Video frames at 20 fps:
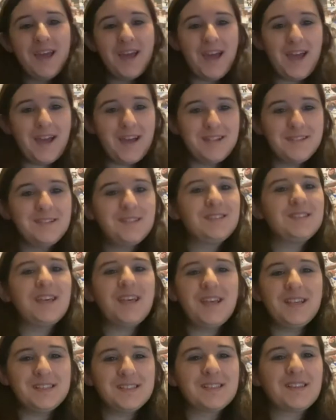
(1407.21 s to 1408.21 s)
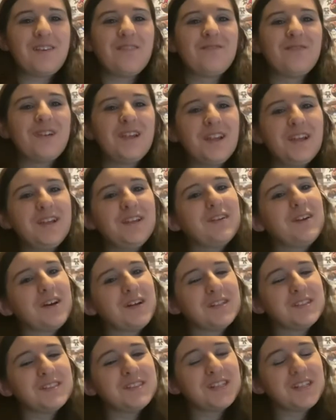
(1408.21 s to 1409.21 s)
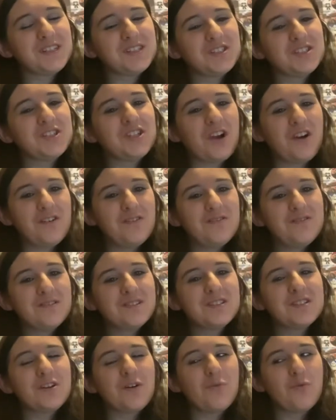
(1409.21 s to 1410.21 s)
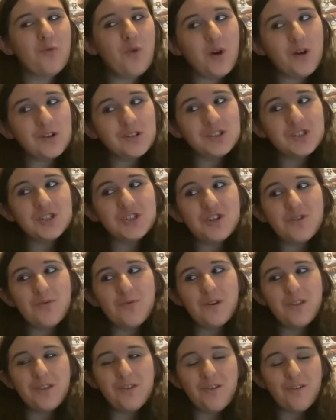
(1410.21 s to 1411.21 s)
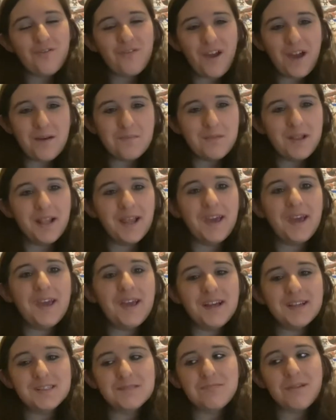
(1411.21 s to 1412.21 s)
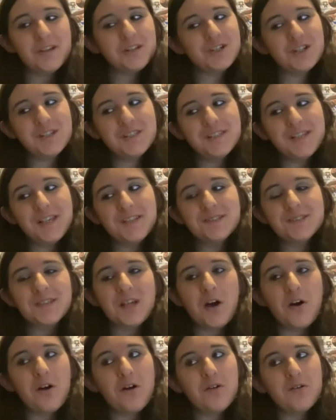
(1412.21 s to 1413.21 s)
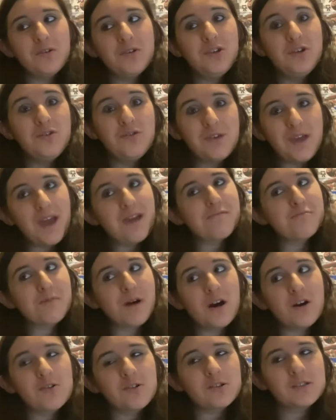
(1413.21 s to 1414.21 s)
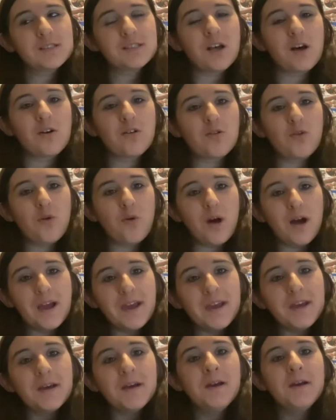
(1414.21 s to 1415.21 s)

and it's a really nice show to watch with your family, especially since our UK parks are quite